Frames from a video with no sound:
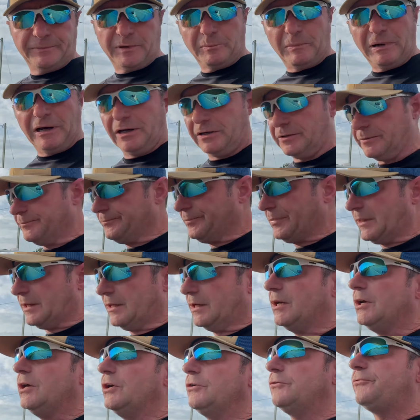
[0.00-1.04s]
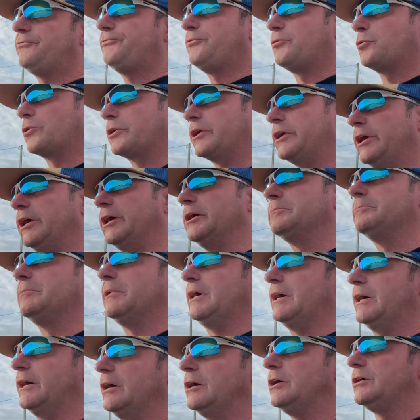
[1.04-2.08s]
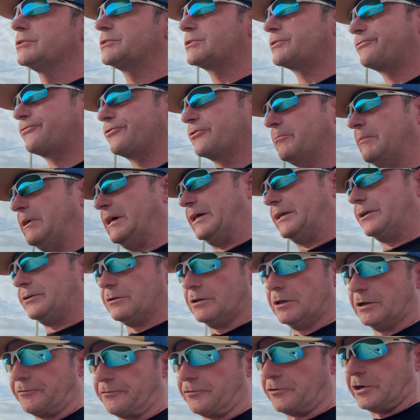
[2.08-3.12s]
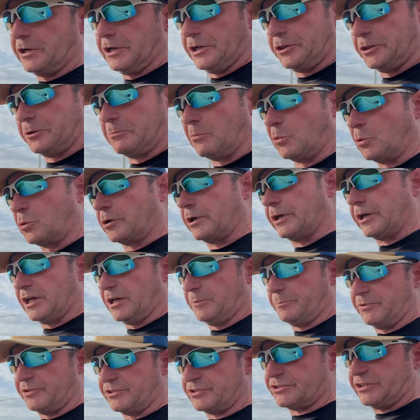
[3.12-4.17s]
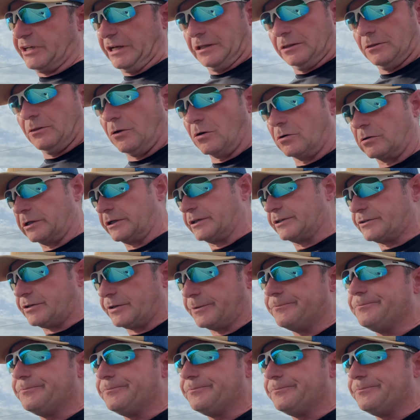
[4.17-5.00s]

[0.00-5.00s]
about 48 miles for my delivery in the morning up to St. Laurent,